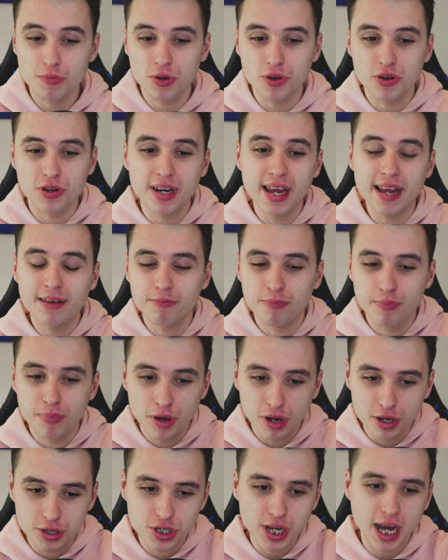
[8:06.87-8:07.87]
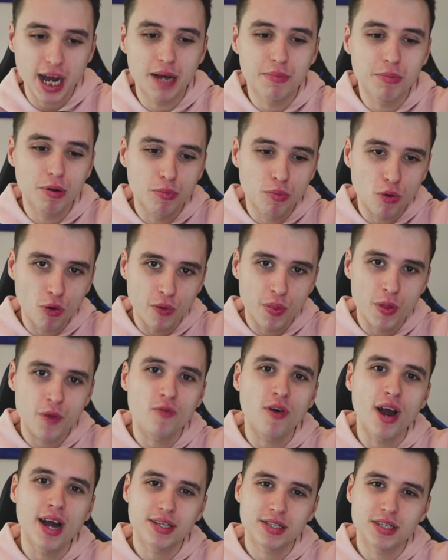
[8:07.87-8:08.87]
You can then put Chalobah more on the
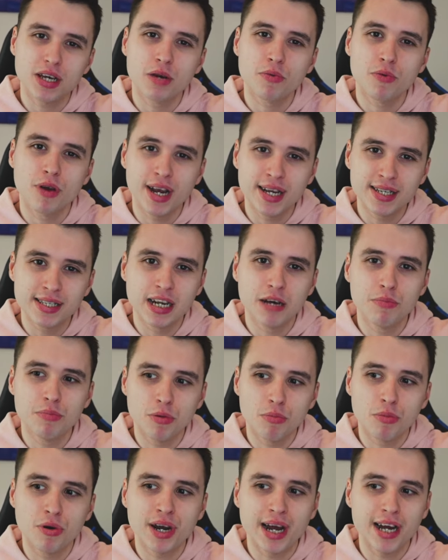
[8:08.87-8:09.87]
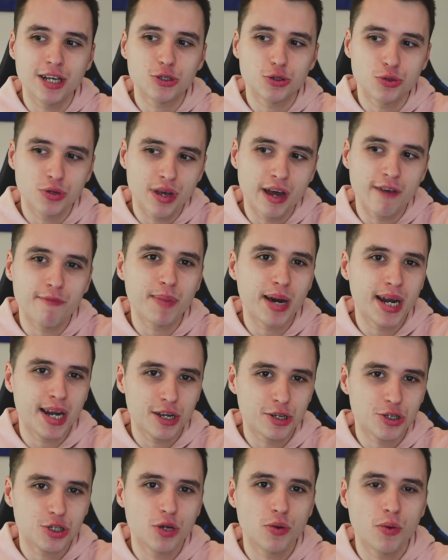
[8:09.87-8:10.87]
right side where he is a little bit more natural. You have
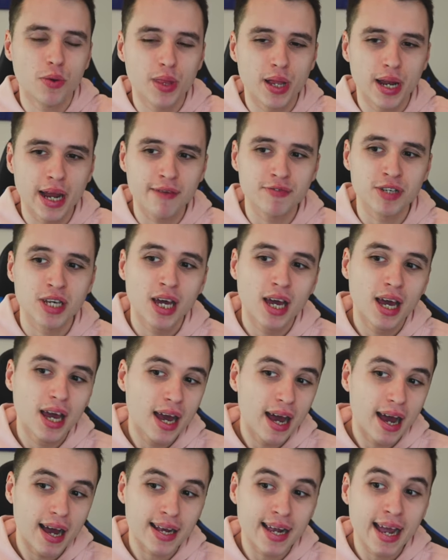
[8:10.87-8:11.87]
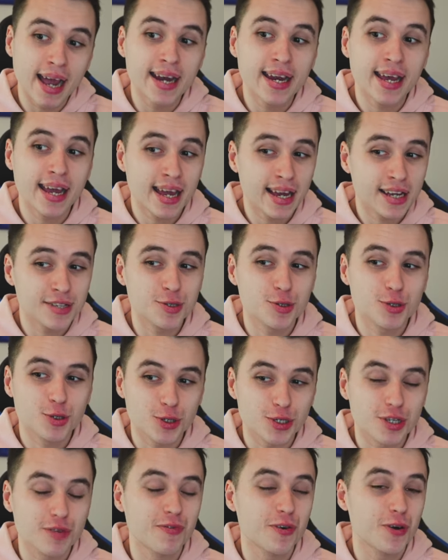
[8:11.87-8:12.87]
Badiashile on the left. Again, it is a
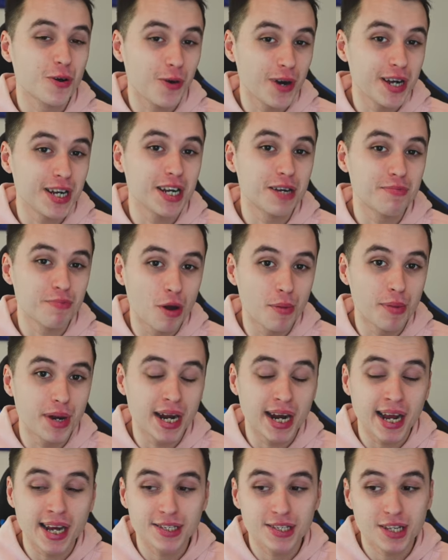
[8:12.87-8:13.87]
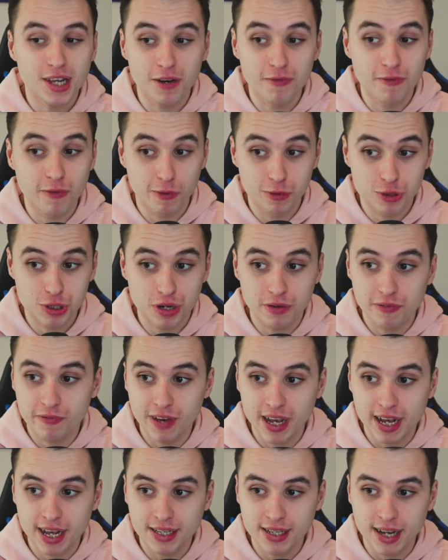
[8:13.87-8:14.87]
toss of a coin at the moment, and that's the unfortunate
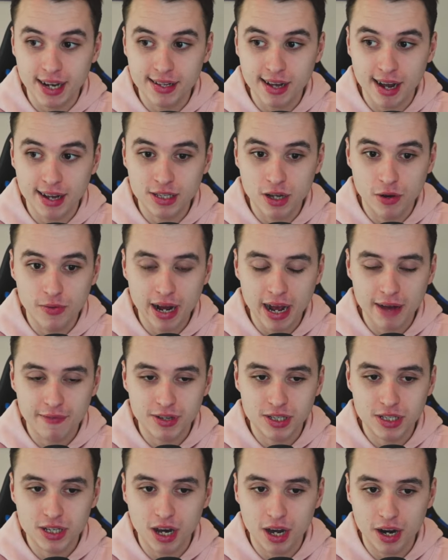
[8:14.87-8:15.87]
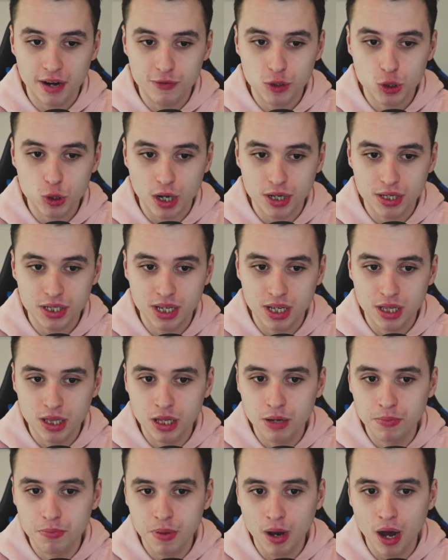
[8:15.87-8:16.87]
thing, is I don't have a ton of trust in
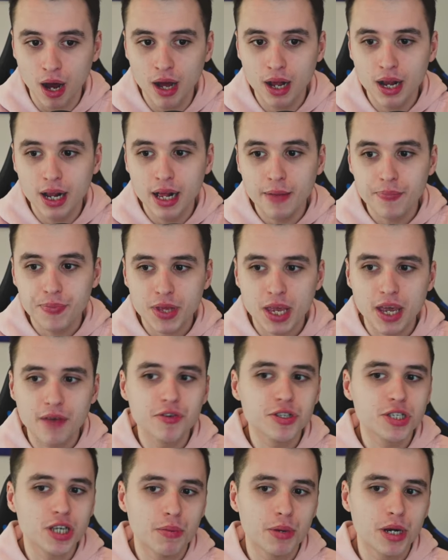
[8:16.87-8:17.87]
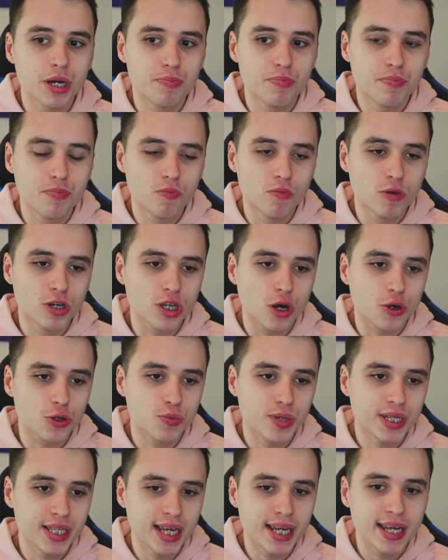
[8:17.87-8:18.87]
them, but given some of the results
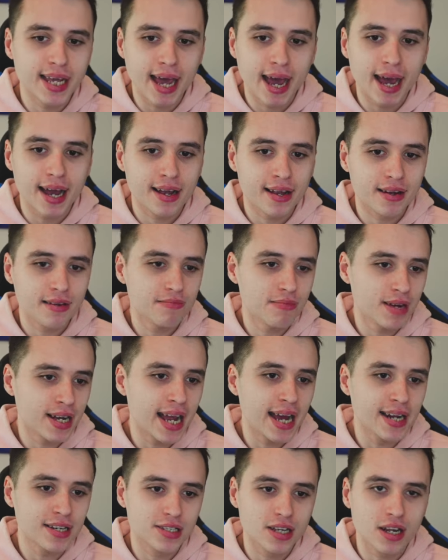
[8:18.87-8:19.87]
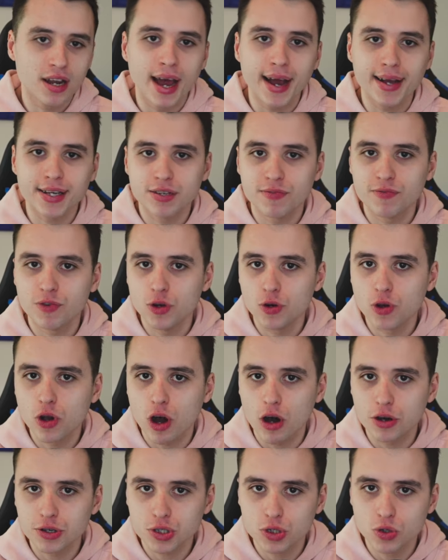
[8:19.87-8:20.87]
we did get against the likes of
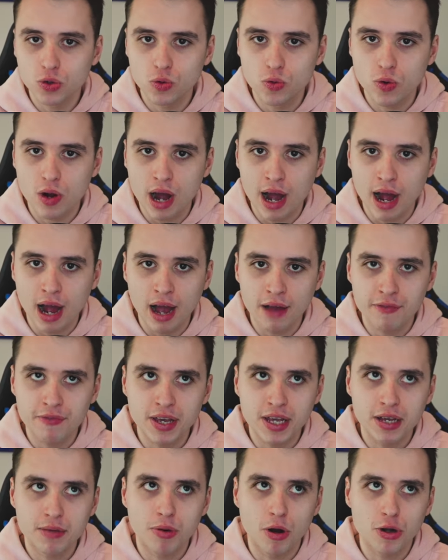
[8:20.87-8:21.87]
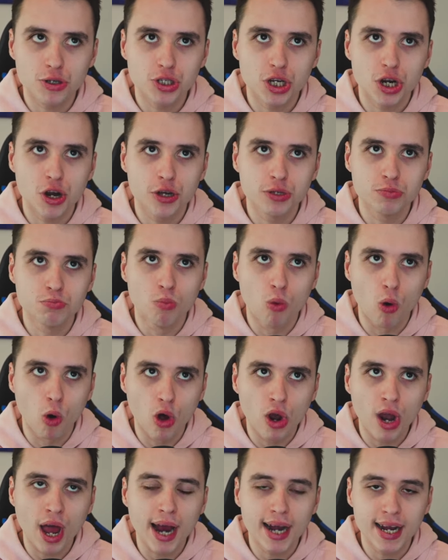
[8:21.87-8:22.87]
Newcastle, I think Pochettino is
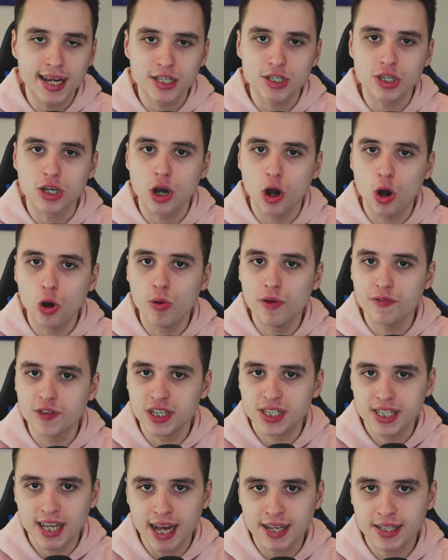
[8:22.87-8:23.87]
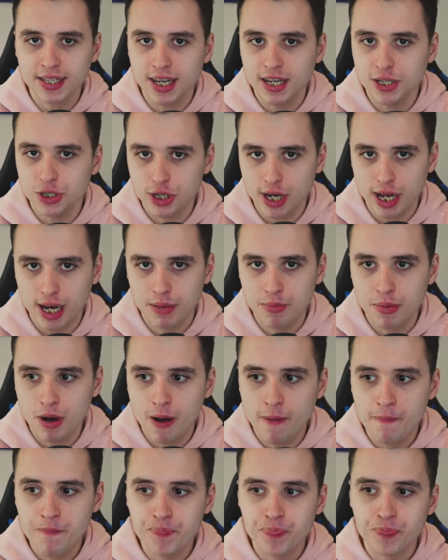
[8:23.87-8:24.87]
more likely to go with De Zassi and
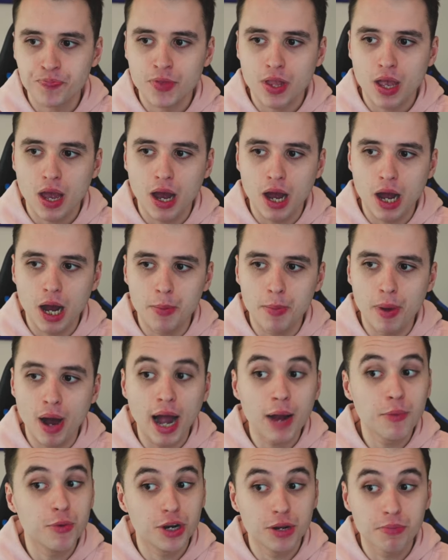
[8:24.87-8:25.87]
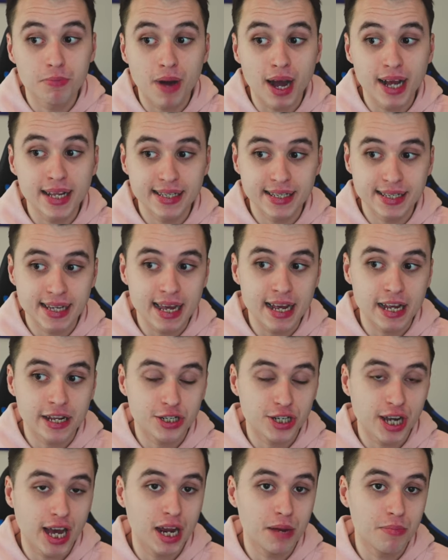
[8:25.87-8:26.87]
Chalobah. But I wouldn't mind seeing
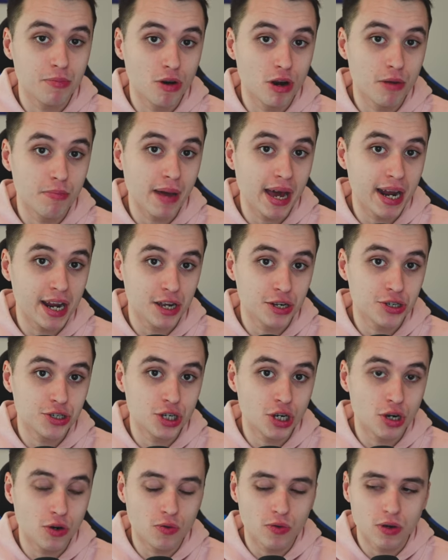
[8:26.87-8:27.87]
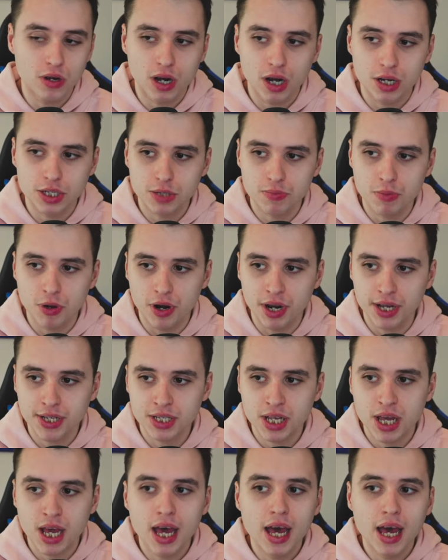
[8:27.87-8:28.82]
Chalobah and Badiashile, to be honest.